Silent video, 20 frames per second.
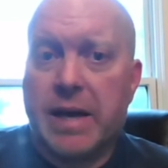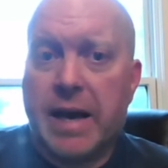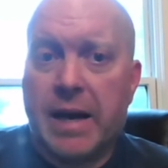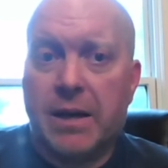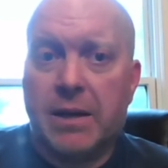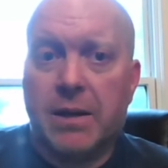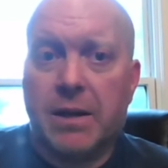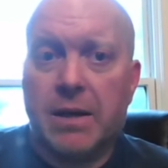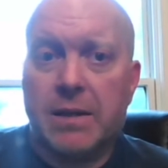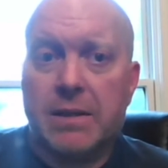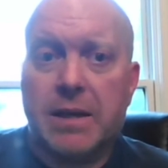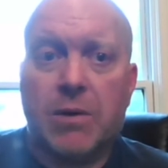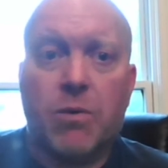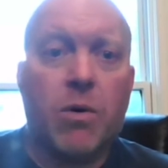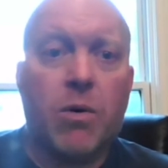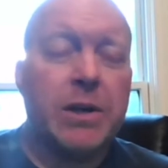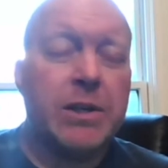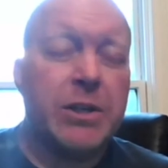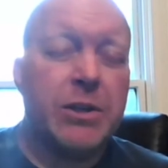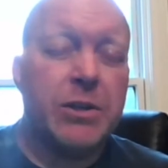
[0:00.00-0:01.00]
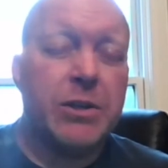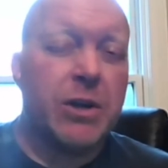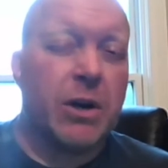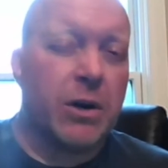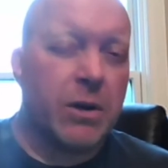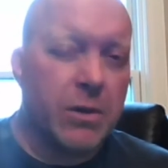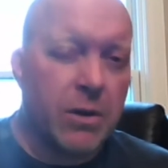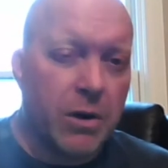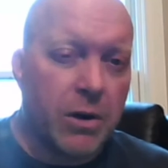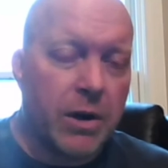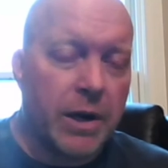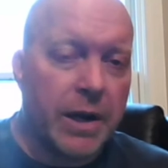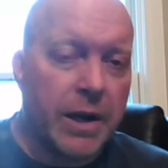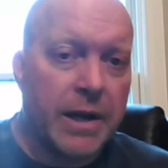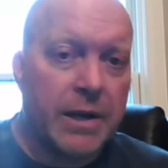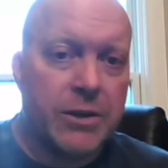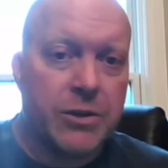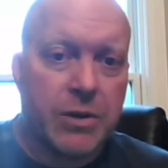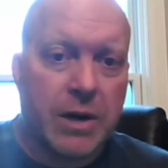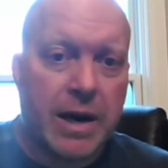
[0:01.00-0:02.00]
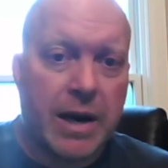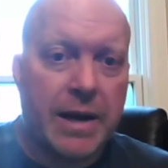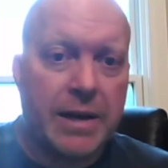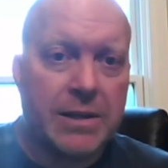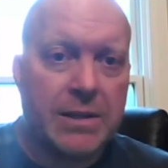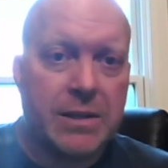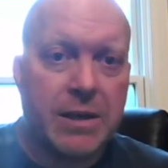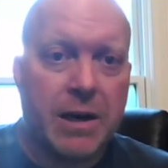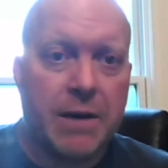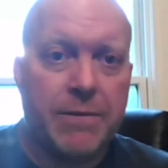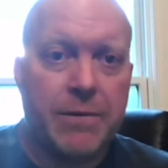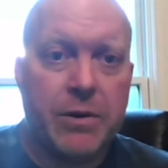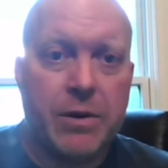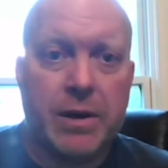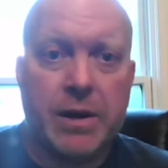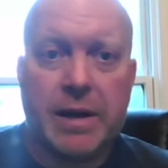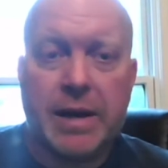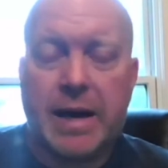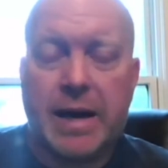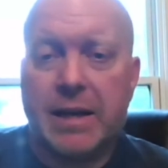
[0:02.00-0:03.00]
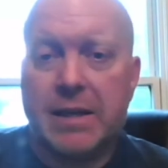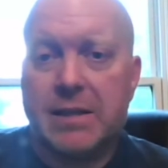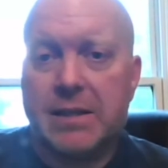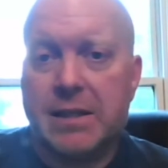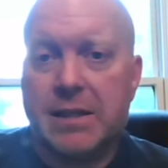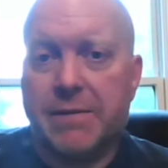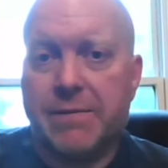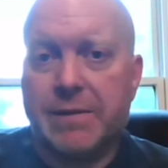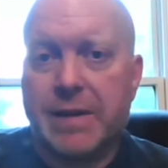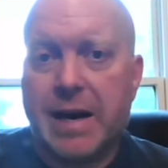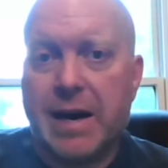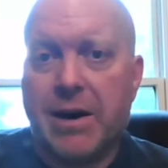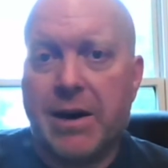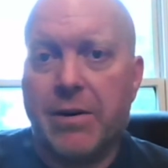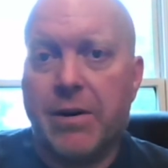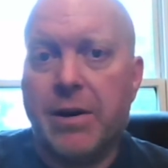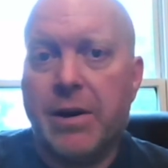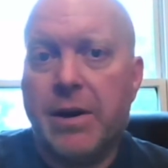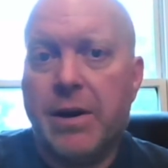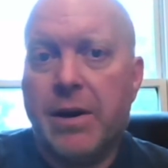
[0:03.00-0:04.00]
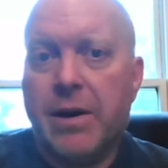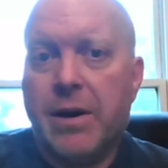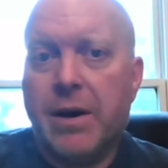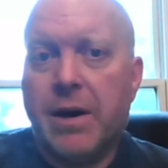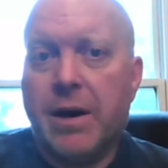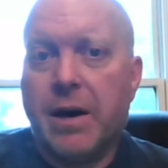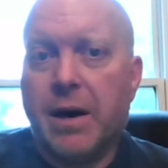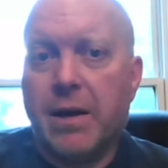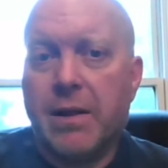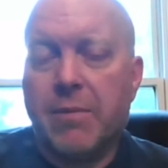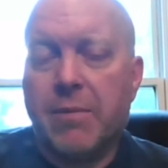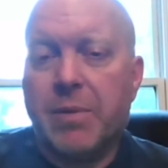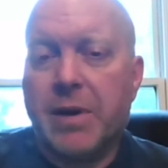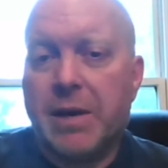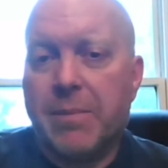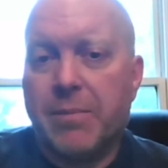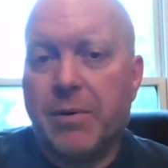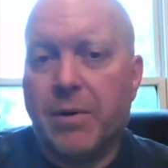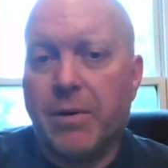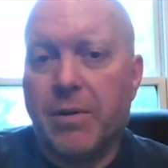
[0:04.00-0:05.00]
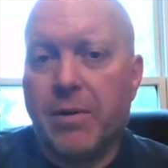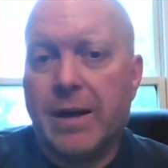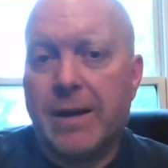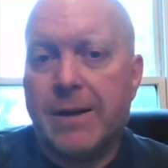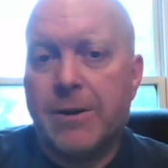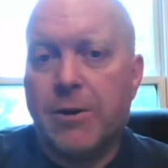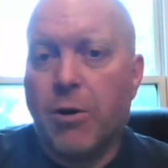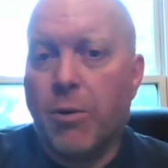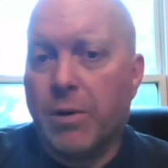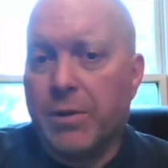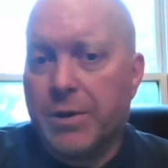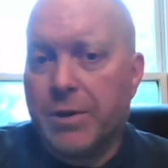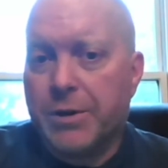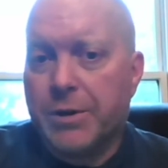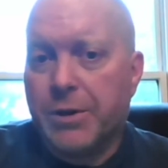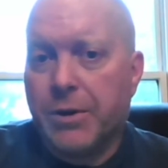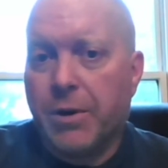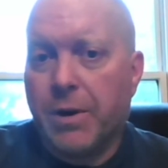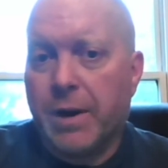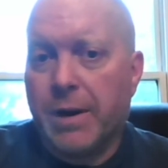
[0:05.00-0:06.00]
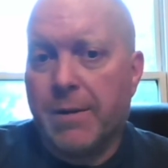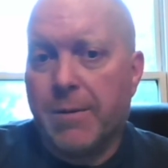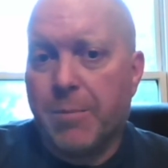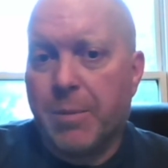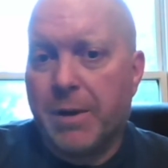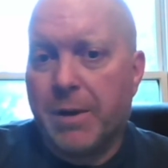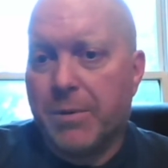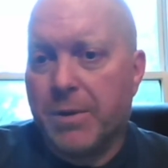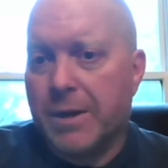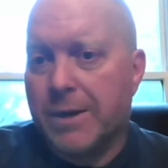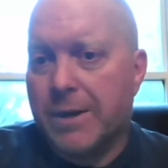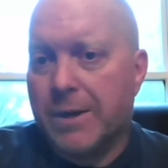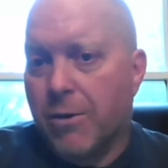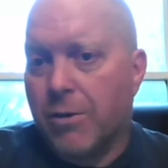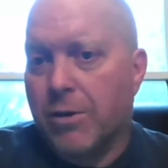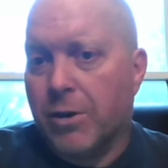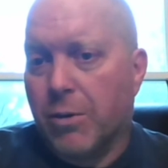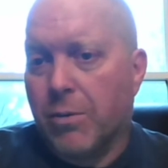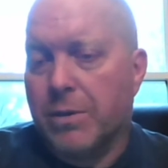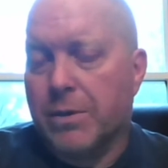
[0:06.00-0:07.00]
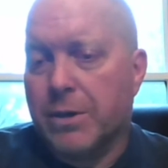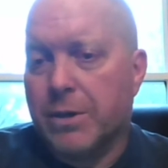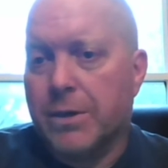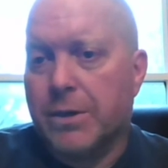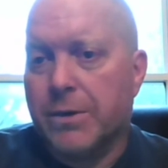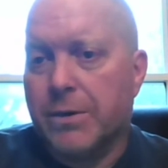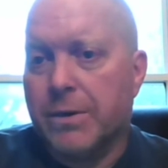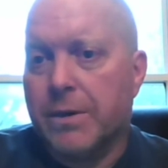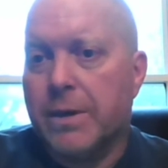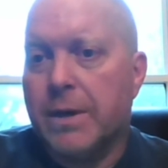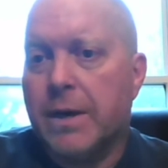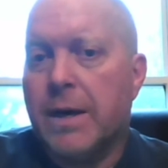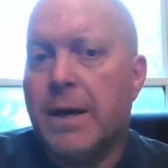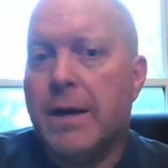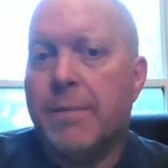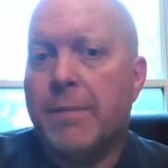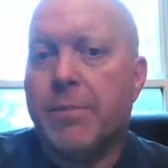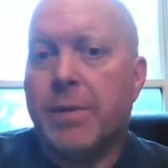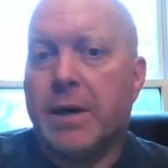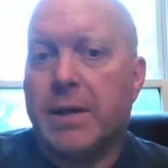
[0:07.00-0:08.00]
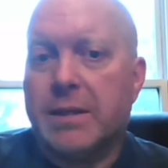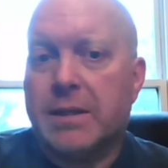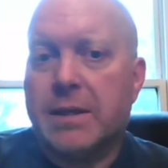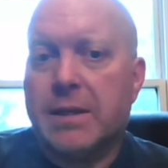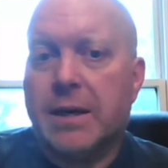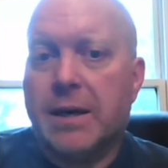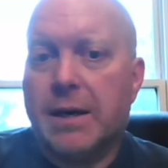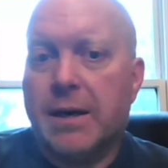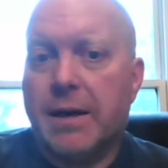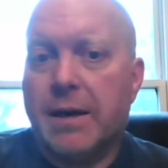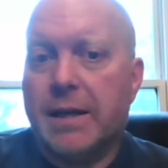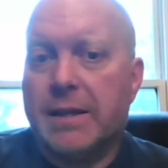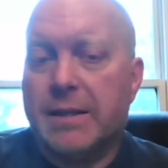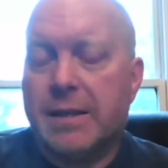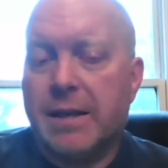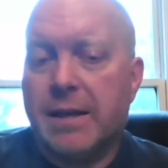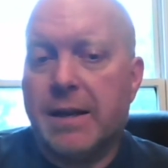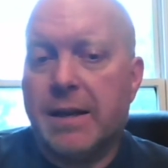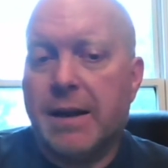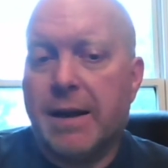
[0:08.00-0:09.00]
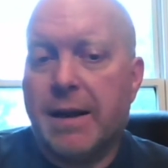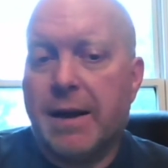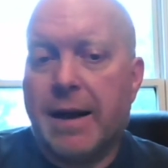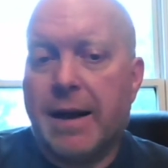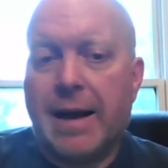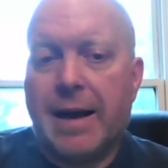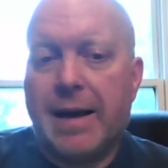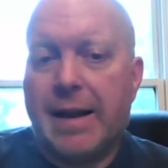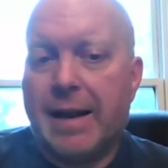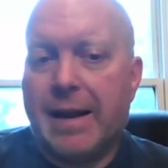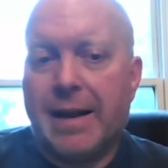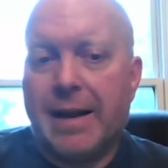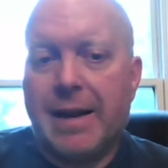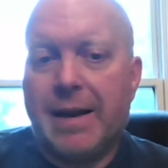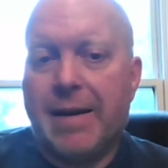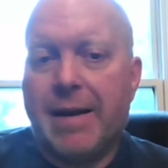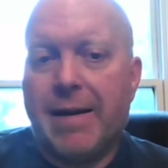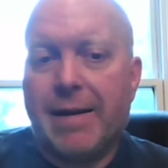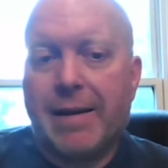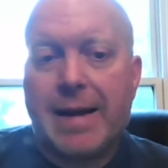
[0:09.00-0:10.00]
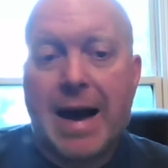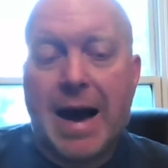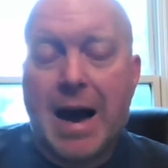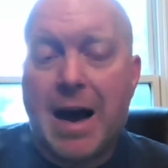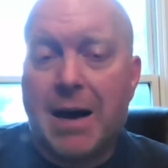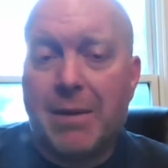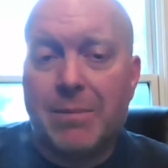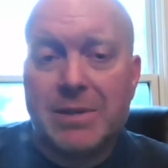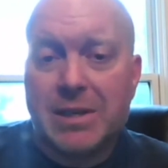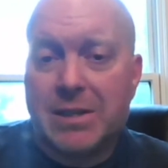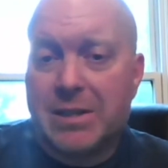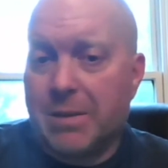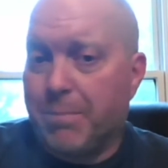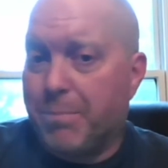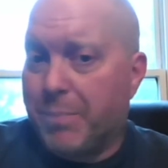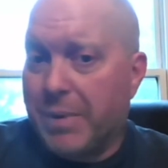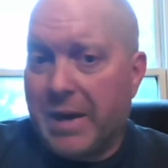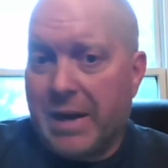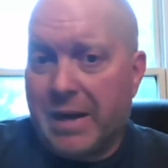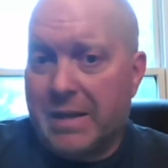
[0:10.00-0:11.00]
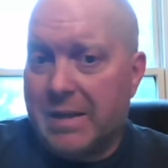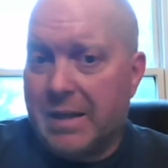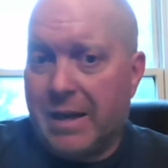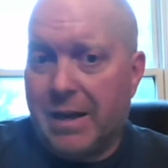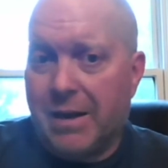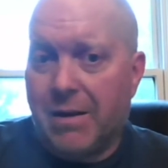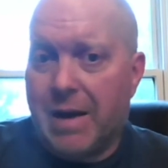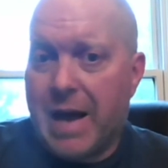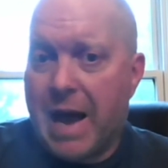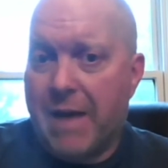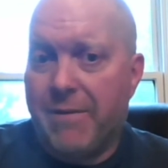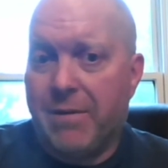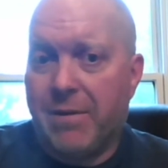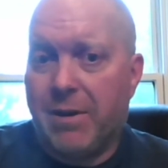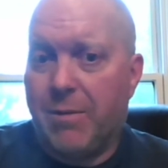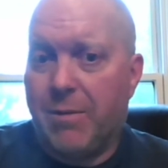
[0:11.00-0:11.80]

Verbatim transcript: the, the knowledge is endless. And once you start learning it and trying stuff, you can kind of sift out uh, the people that know what they're doing and the people that don't know what they're doing. But uh, it's it, it, comms is a